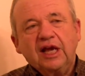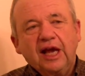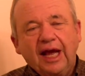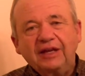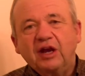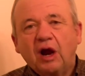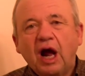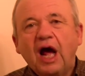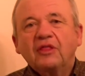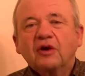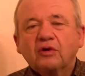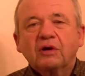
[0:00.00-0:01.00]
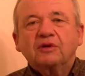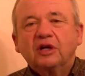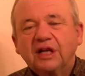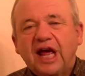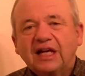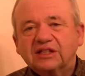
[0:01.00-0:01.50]
And there are other
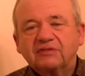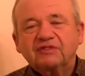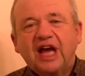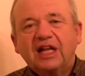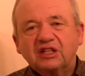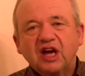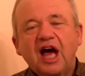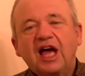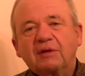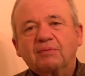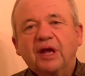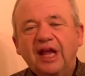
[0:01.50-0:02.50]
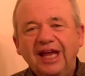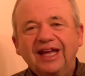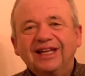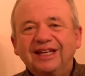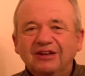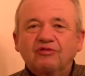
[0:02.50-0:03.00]
criminal acts of that type
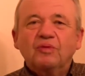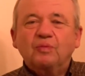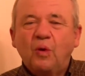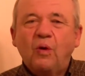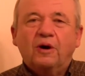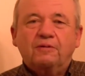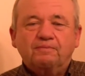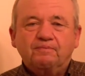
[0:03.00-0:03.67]
in the report.